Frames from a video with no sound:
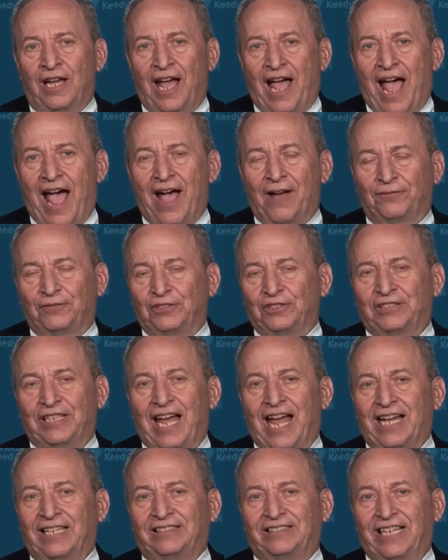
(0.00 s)

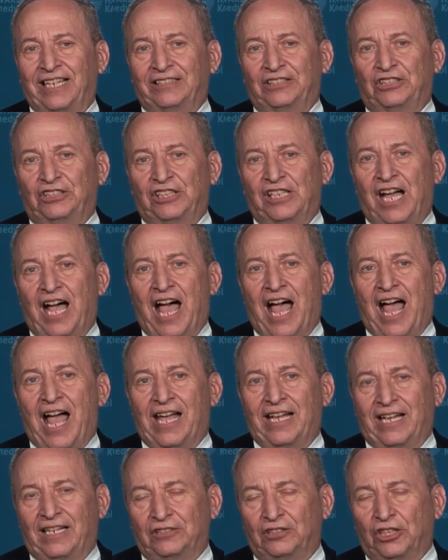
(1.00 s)
after-tax
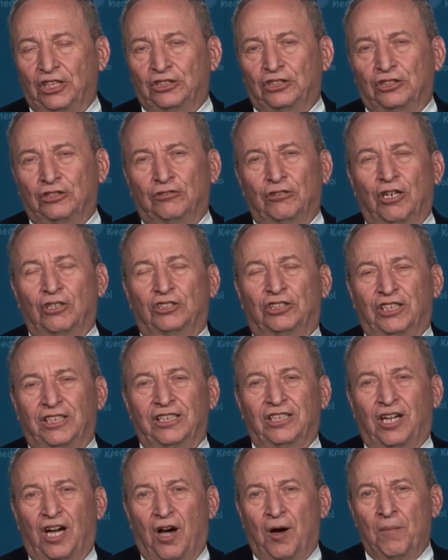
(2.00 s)
AGI, adjusted gross
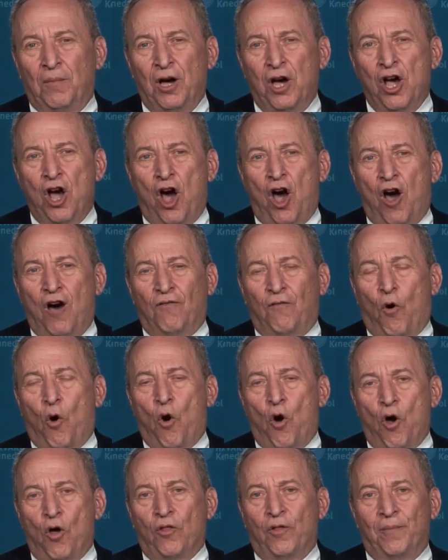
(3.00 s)
income, of
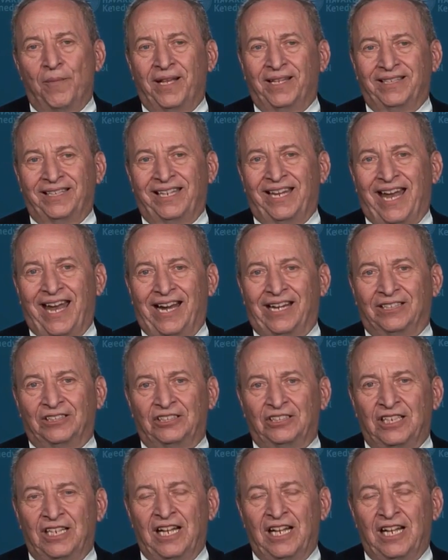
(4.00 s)
all the millionaires.